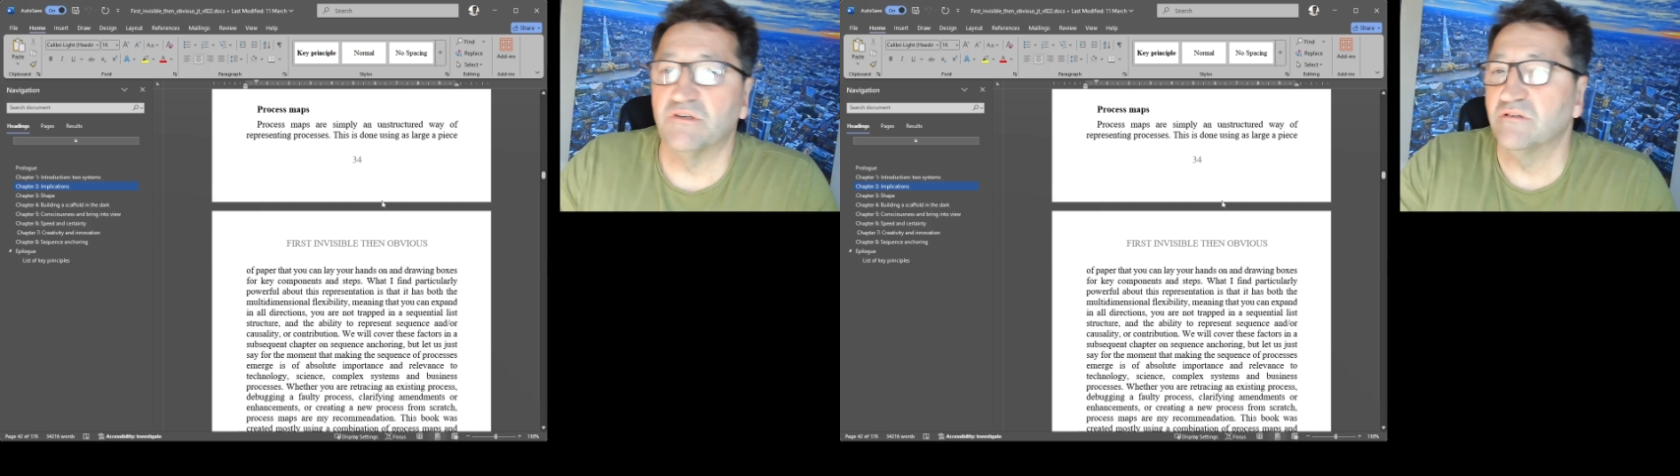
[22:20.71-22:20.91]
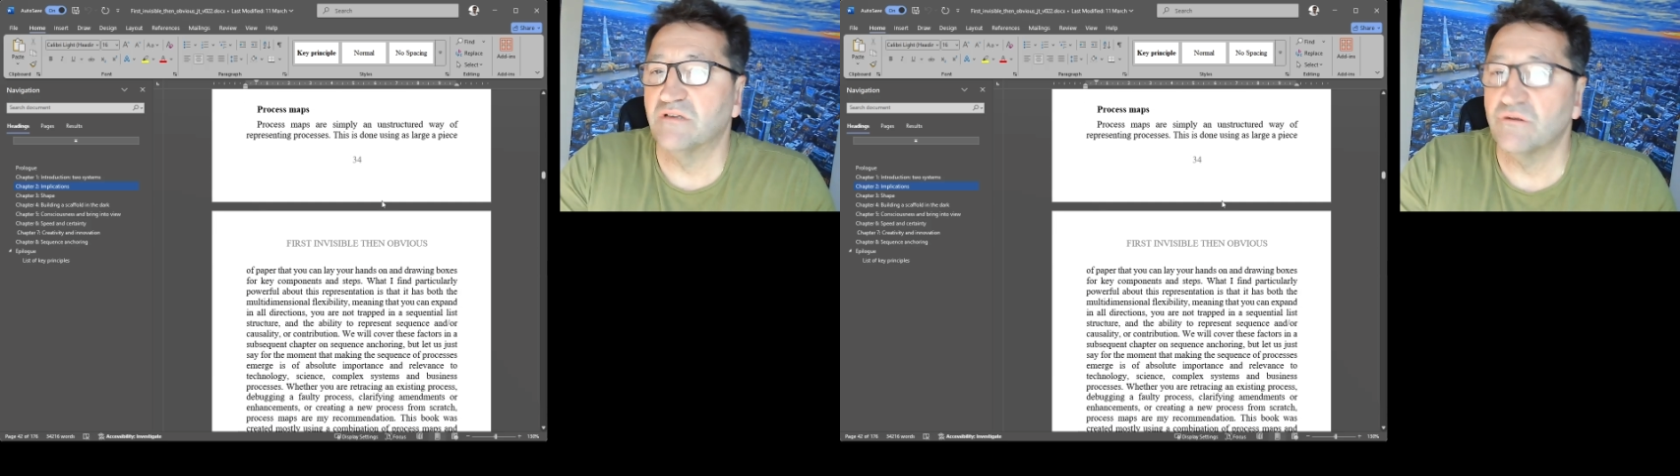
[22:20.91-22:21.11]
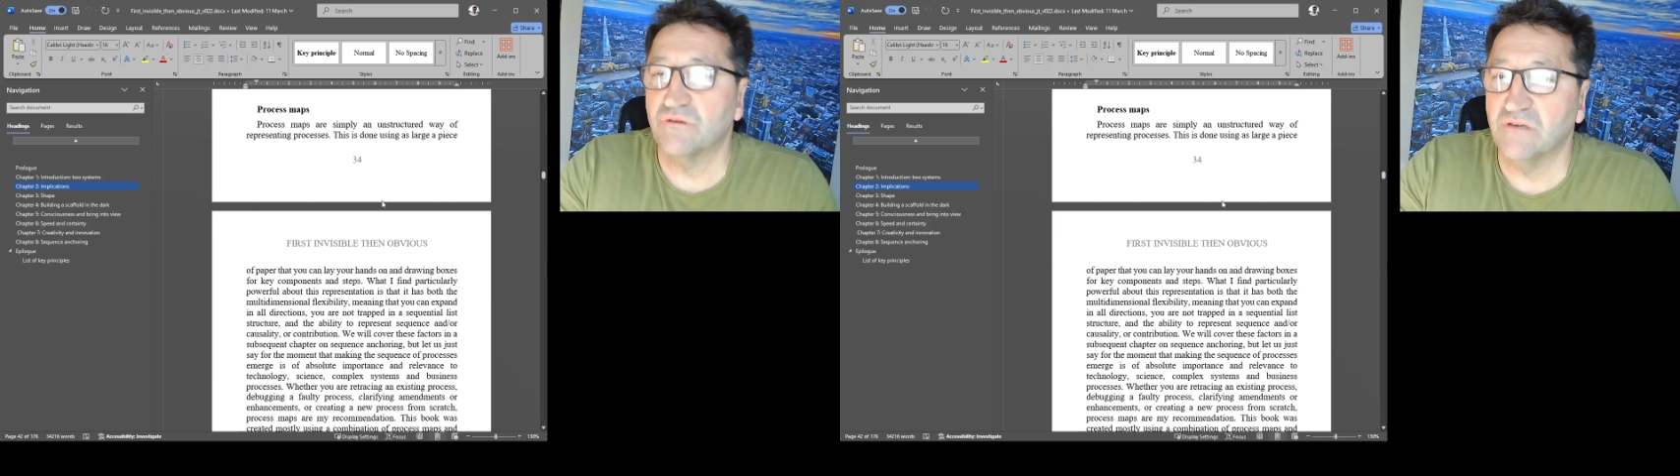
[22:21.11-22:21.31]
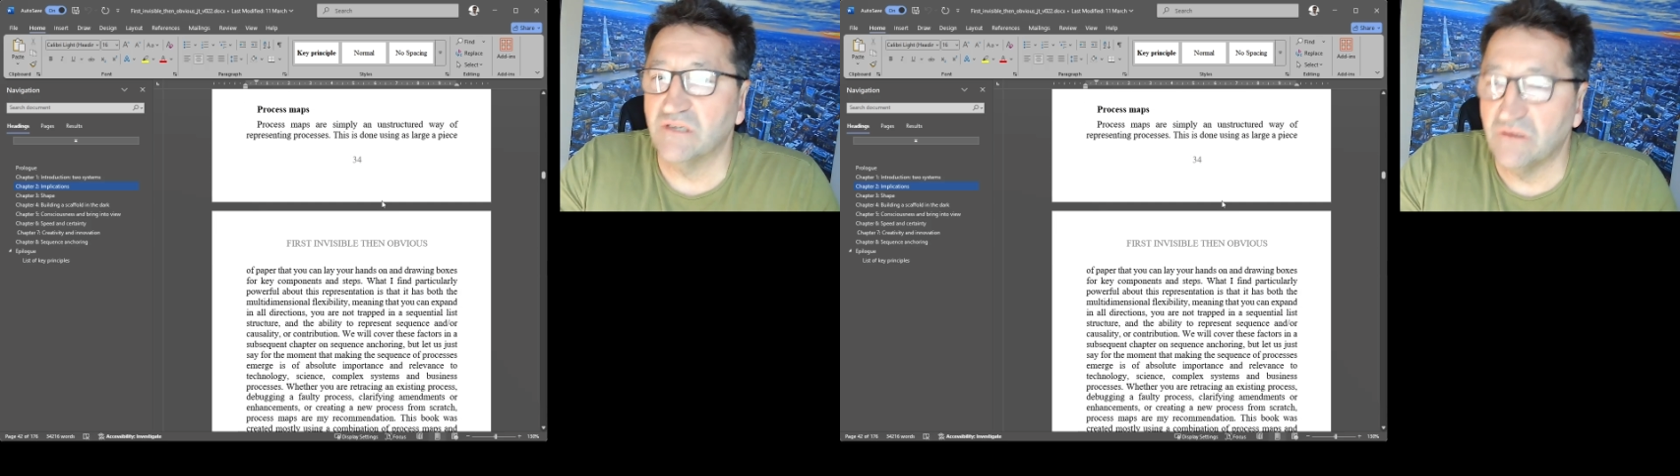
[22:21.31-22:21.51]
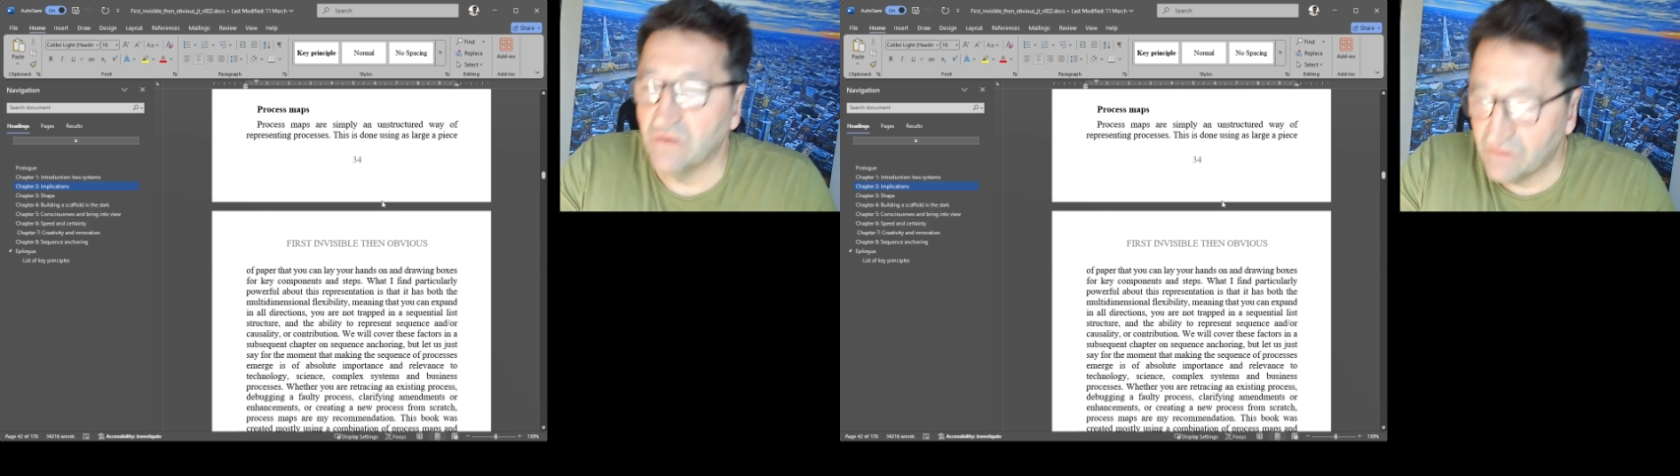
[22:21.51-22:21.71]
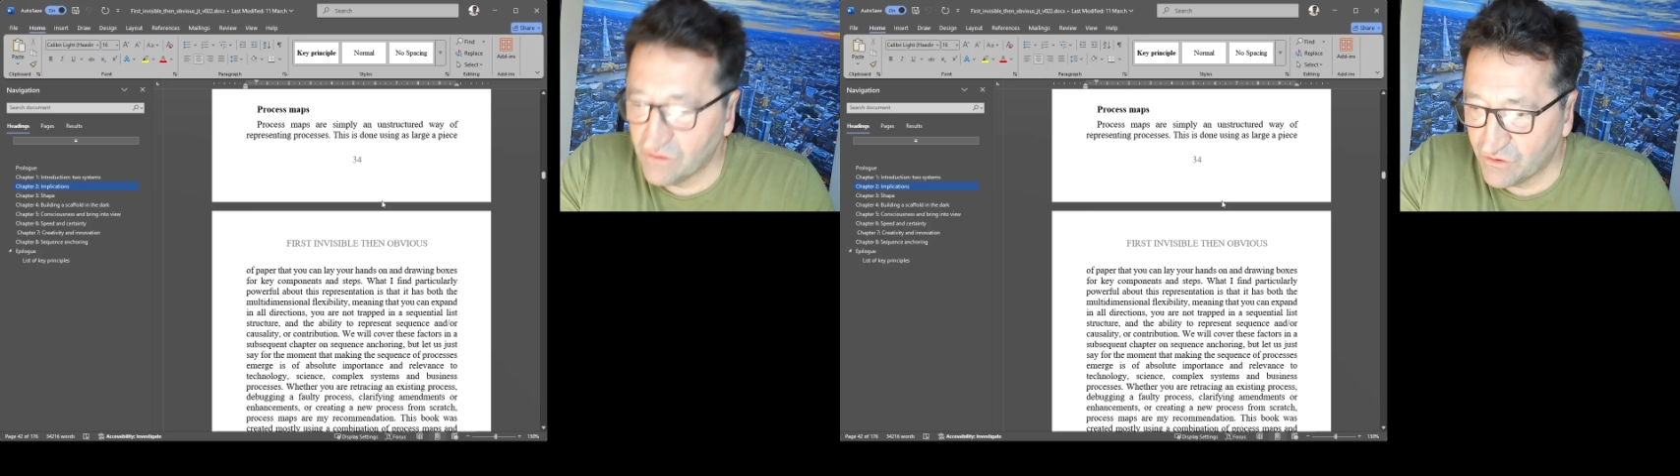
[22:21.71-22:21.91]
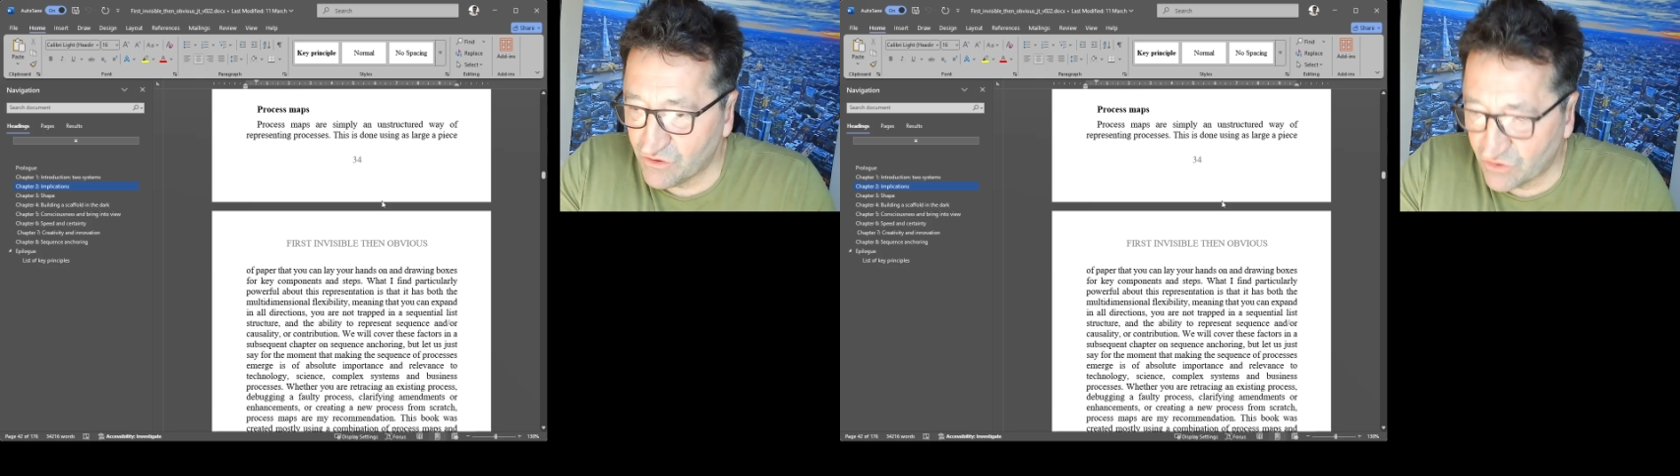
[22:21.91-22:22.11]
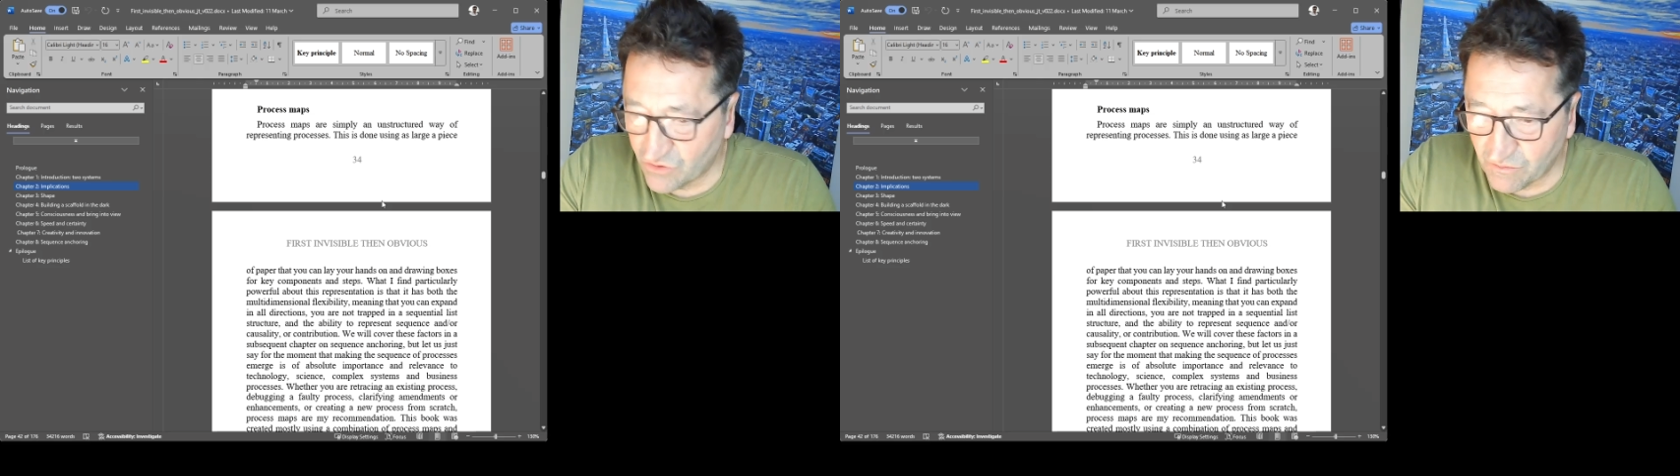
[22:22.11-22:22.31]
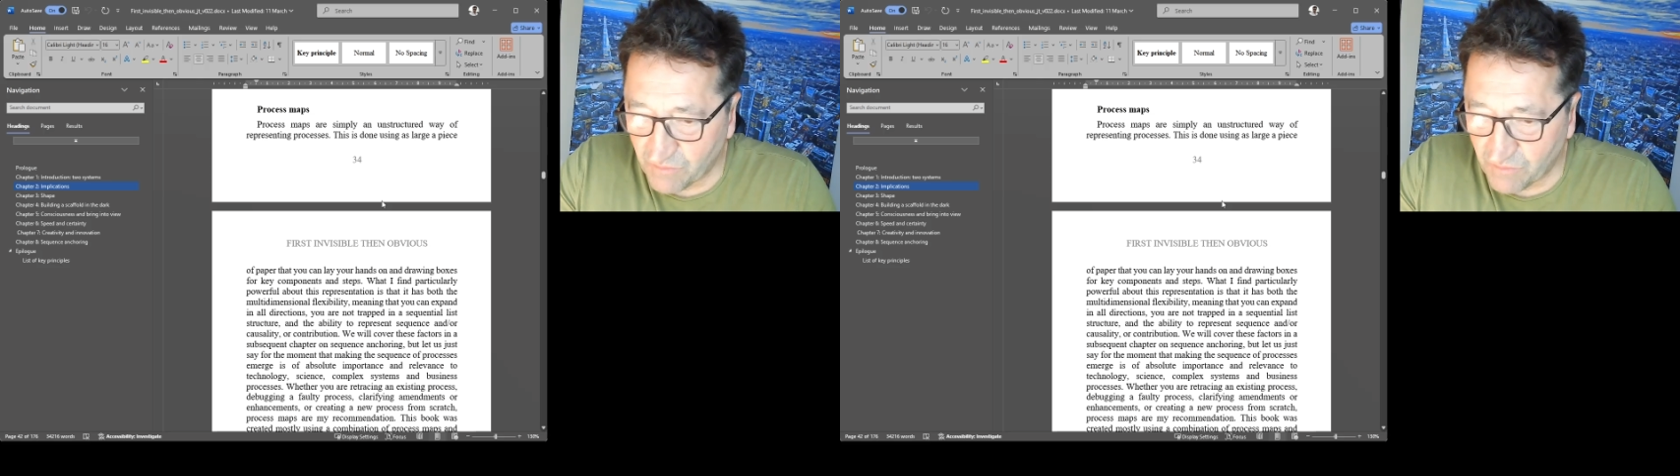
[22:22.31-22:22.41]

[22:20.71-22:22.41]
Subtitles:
So essentially you just do